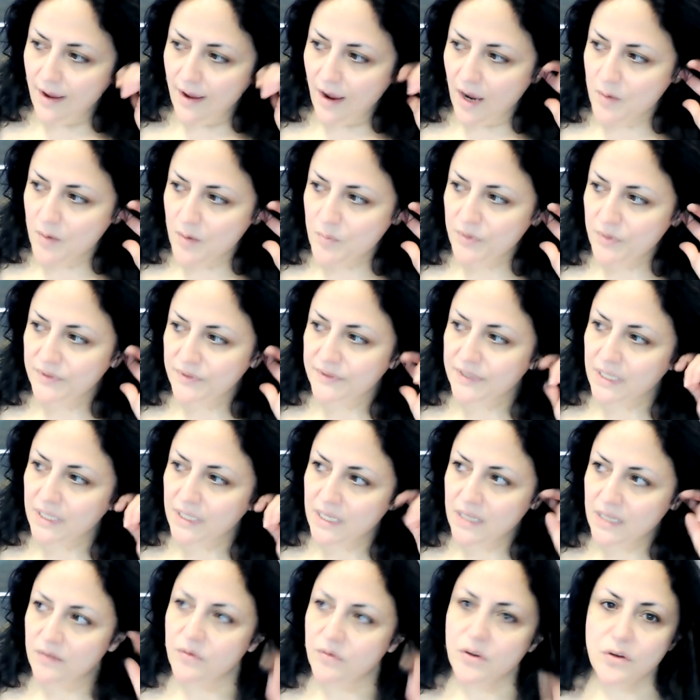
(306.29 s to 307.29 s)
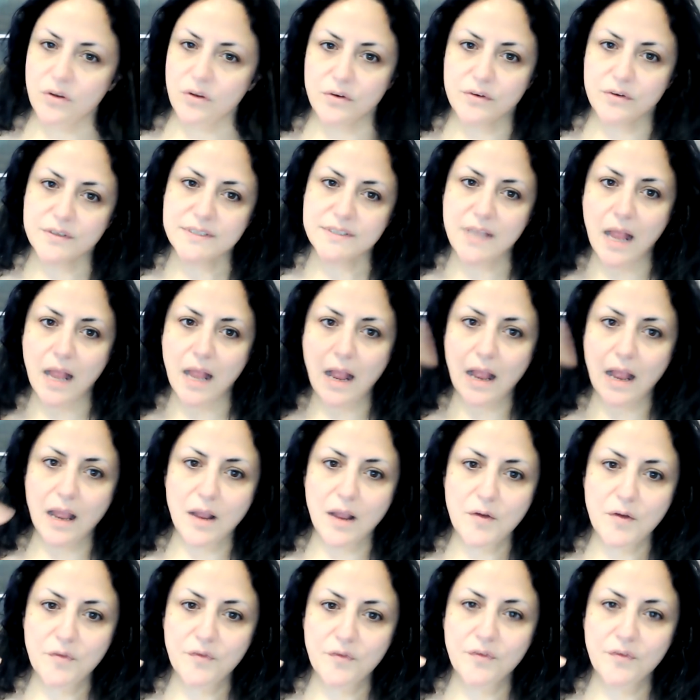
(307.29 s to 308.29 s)
I believe you use
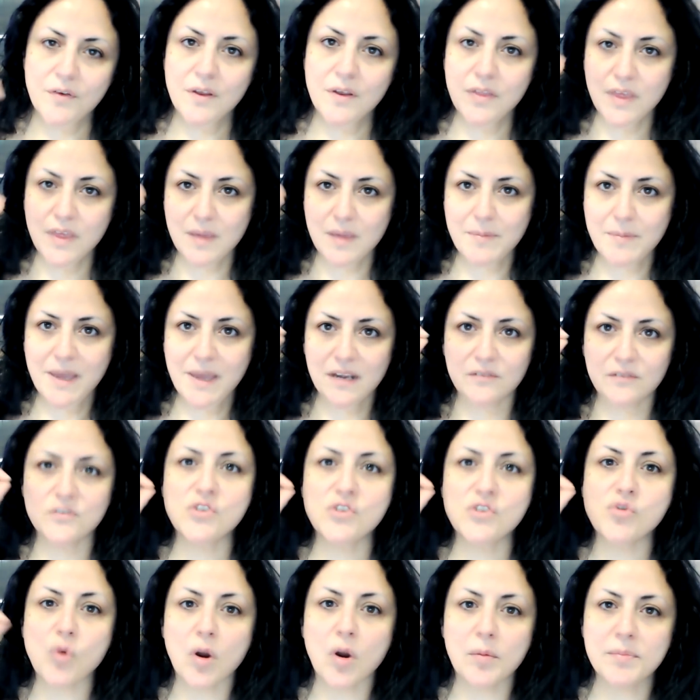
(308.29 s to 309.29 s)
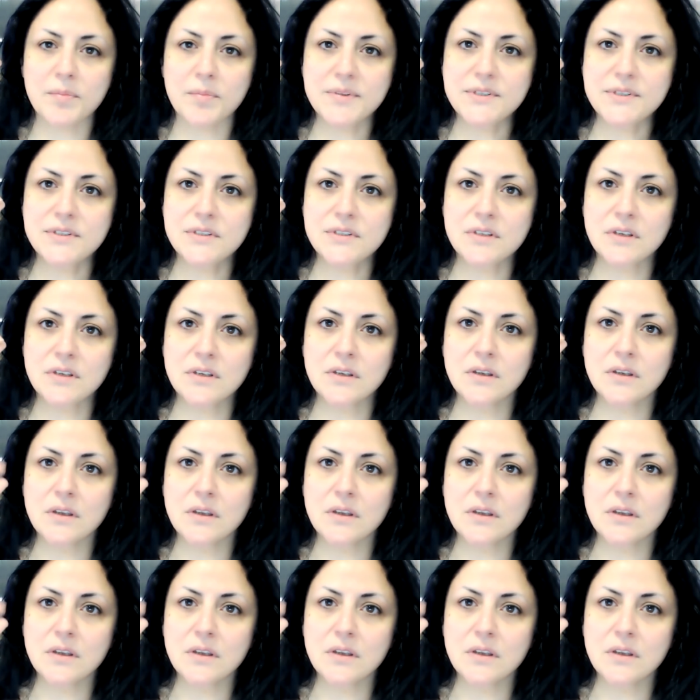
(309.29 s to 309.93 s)
half the amount of drops